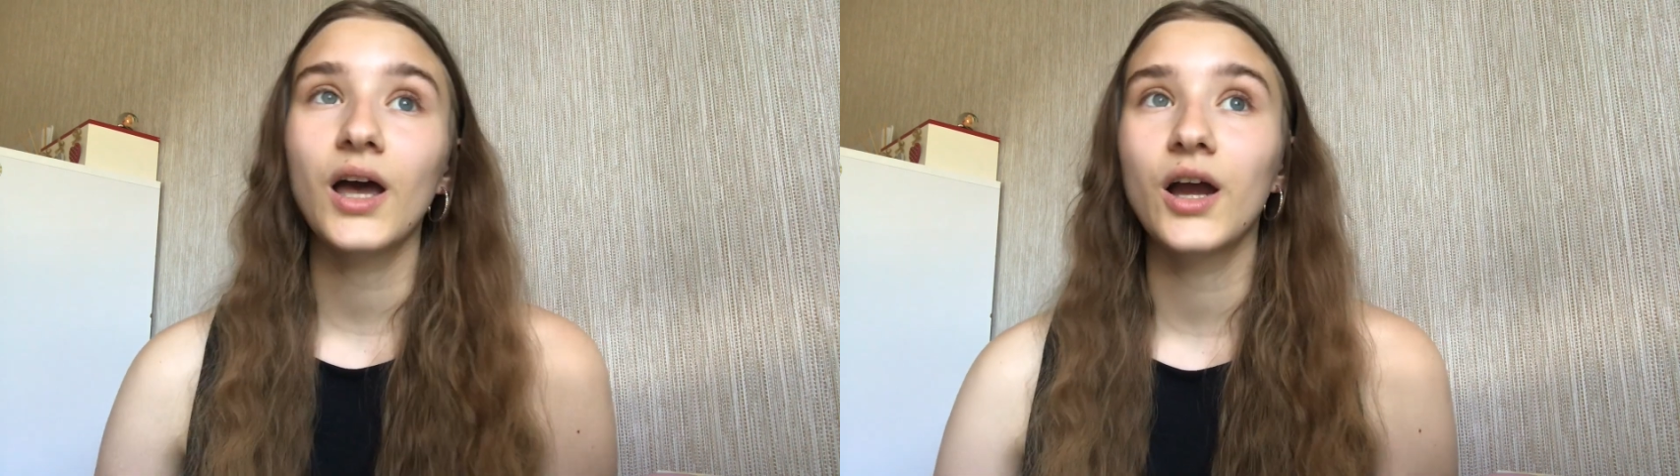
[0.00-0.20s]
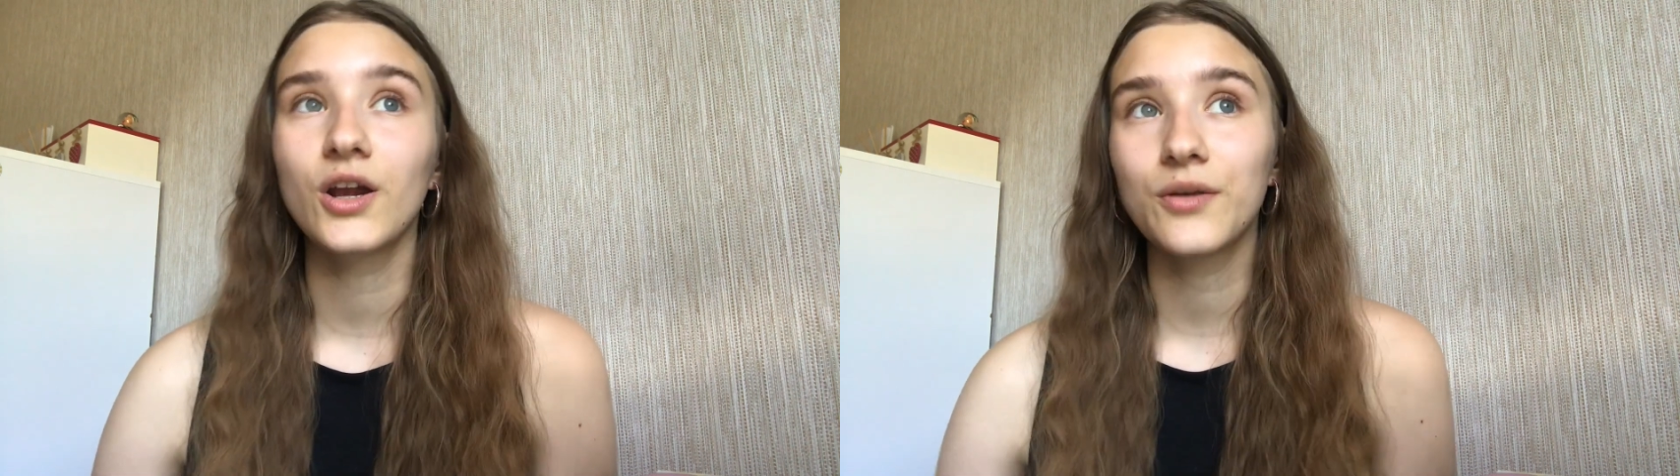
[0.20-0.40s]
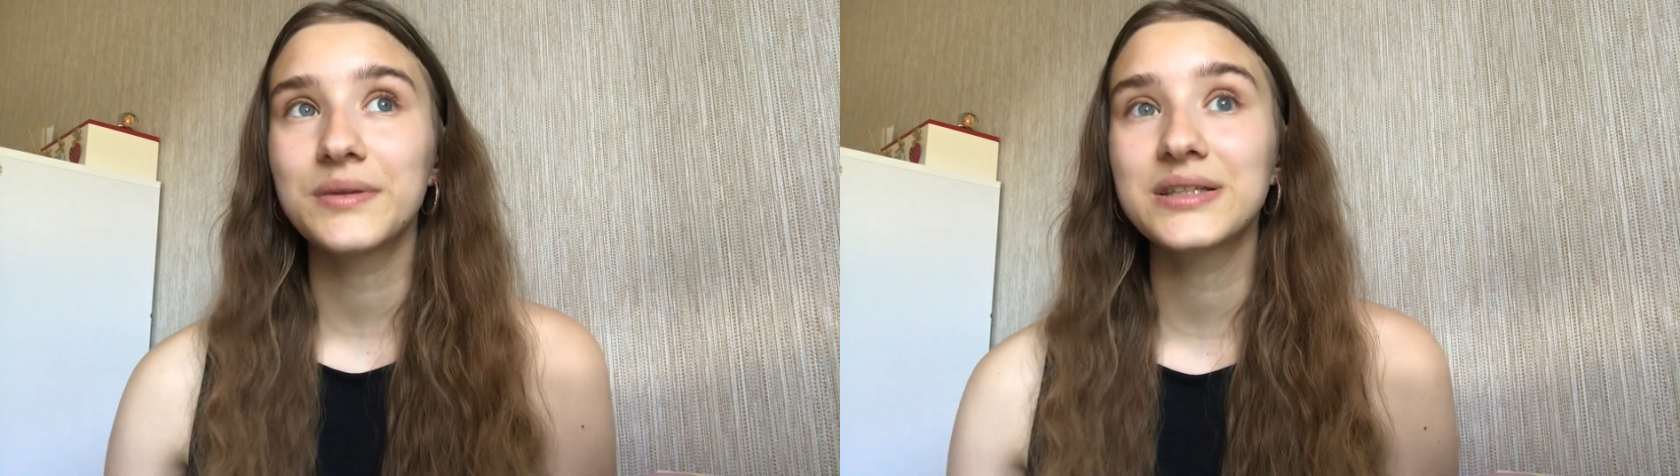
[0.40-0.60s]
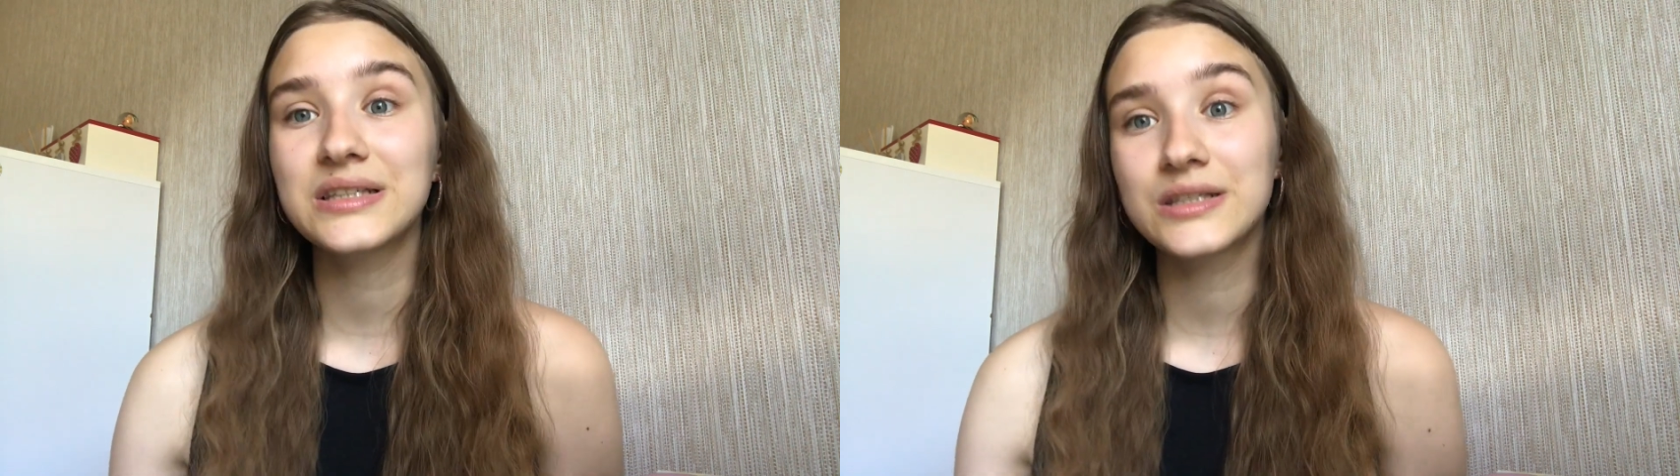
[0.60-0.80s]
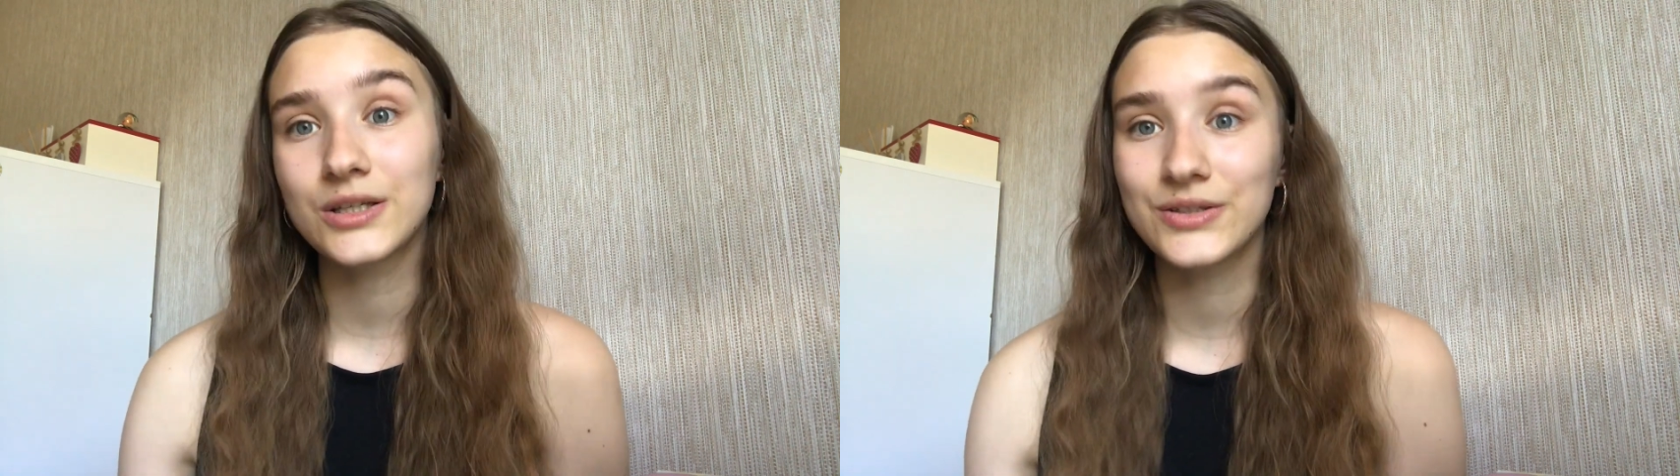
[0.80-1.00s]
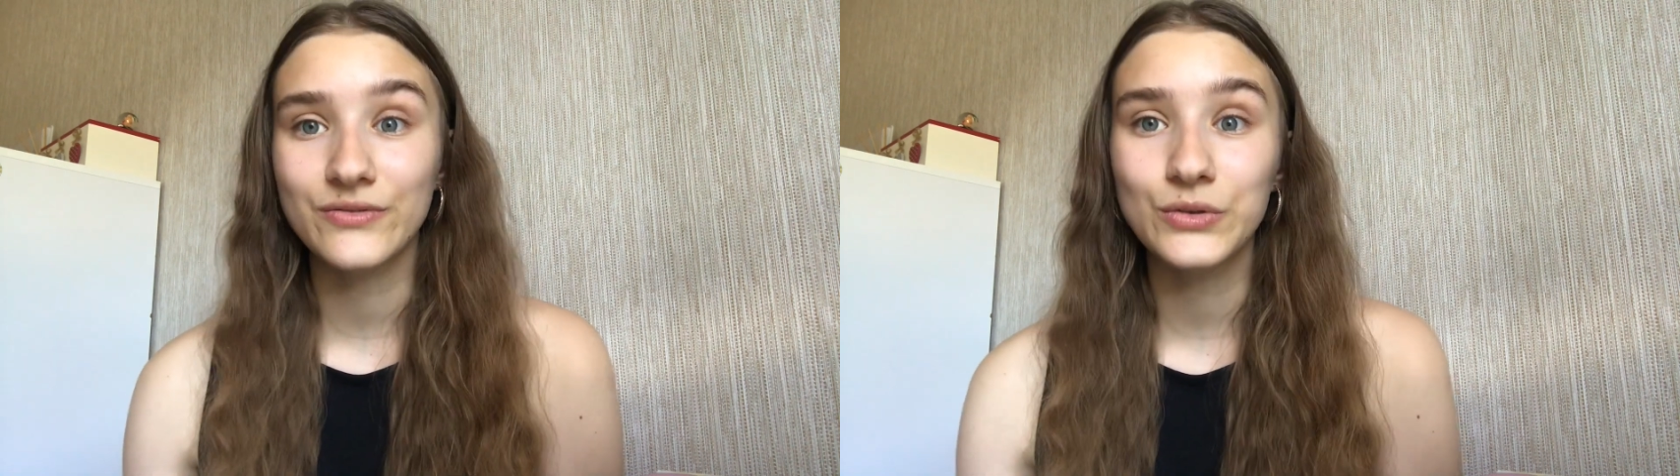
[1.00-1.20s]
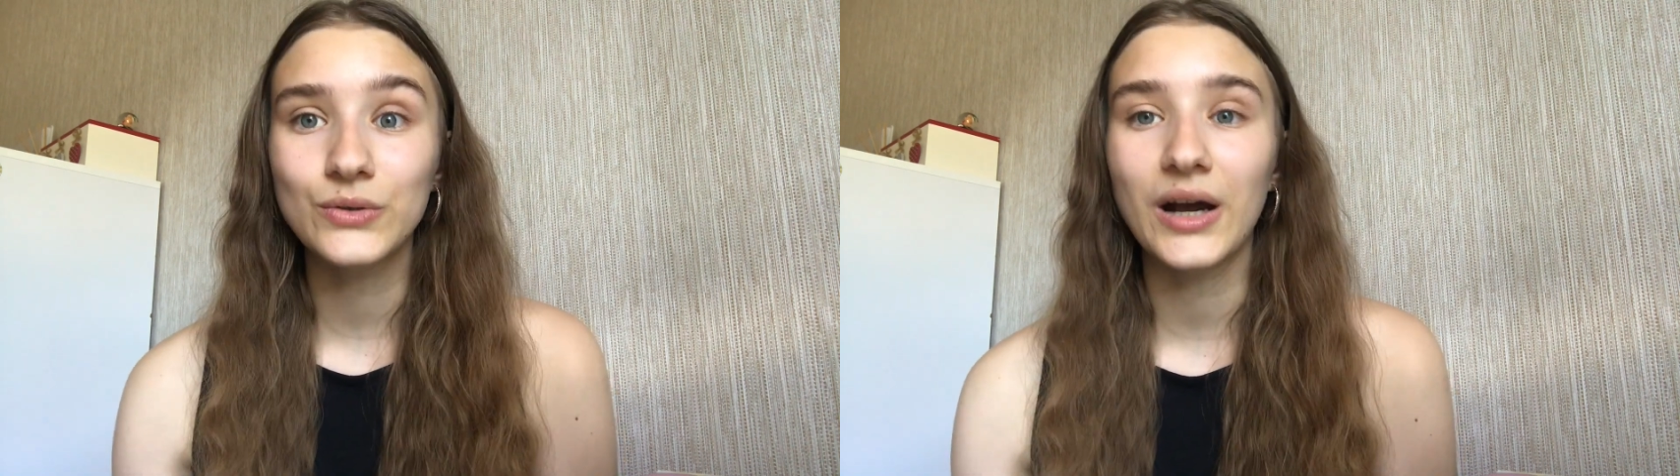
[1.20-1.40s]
I hope this is useful.